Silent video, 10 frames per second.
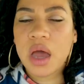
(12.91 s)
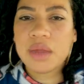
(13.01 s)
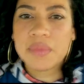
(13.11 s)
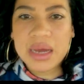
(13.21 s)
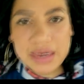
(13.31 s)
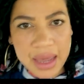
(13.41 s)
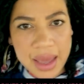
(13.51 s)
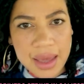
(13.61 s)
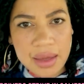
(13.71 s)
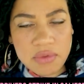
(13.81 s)
On
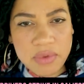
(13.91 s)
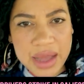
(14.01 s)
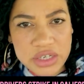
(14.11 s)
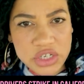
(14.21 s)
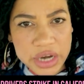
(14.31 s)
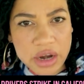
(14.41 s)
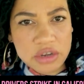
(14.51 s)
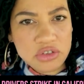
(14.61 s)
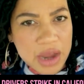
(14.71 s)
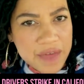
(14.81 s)
Monday,
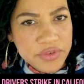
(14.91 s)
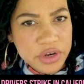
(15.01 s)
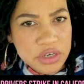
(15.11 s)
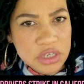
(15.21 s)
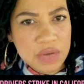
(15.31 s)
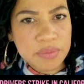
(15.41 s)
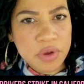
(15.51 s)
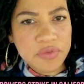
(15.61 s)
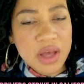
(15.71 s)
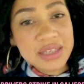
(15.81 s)
rideshare drivers in
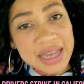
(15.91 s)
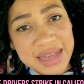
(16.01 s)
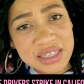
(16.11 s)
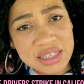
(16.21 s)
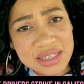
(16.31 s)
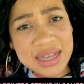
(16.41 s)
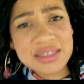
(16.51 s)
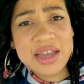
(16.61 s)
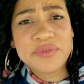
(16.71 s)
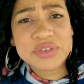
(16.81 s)
both Los Angeles and
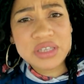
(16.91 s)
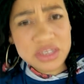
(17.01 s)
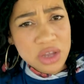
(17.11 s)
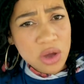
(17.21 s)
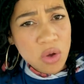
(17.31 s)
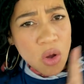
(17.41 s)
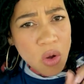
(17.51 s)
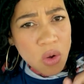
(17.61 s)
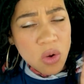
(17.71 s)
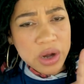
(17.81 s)
San Francisco
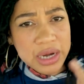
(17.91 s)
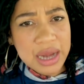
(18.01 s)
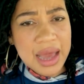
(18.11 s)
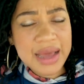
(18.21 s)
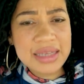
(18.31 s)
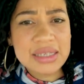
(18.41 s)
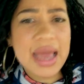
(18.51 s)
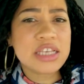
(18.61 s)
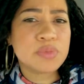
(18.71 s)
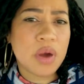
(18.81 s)
organized
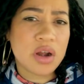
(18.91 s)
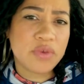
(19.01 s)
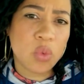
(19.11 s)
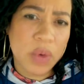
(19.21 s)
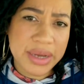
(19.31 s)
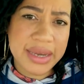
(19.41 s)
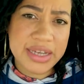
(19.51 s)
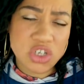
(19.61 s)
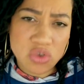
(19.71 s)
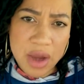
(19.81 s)
as part of a one-day
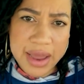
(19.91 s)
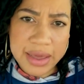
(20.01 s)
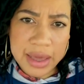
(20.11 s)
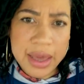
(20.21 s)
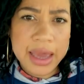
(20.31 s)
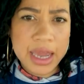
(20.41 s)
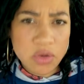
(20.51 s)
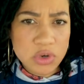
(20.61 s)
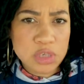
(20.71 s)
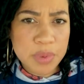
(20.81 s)
strike
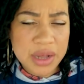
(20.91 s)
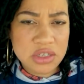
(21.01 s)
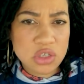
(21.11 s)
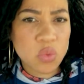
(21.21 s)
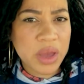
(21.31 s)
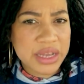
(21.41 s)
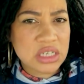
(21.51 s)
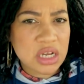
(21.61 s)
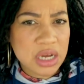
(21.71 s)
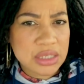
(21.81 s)
in response to
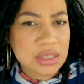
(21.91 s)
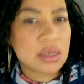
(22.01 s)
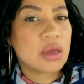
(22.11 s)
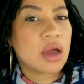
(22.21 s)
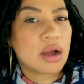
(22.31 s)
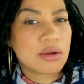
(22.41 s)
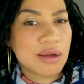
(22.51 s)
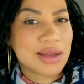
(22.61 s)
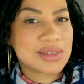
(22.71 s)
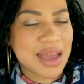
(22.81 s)
wage cuts
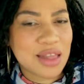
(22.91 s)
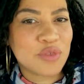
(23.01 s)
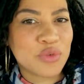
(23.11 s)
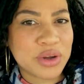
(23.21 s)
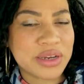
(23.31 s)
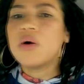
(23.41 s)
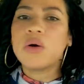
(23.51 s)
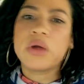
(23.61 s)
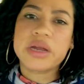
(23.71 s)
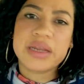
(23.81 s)
across California.
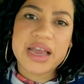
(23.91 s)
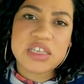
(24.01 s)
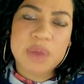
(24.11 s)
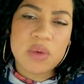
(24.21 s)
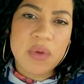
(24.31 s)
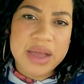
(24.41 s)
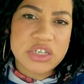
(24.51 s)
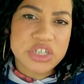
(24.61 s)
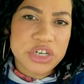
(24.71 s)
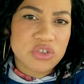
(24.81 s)
Organized by
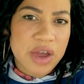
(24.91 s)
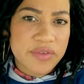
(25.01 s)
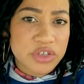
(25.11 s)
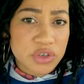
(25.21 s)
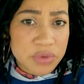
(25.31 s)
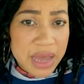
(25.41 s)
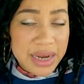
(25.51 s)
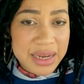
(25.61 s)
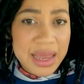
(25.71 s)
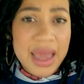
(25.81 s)
Rideshare Drivers
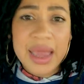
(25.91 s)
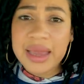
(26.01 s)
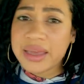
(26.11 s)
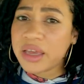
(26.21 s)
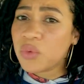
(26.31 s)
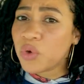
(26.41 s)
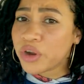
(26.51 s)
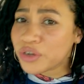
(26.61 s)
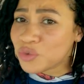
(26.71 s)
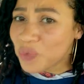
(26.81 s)
United and Gig
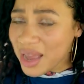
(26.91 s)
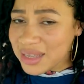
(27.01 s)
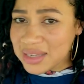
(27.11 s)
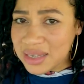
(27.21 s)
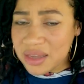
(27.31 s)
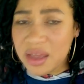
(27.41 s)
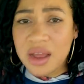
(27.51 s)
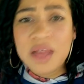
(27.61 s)
Workers Rising,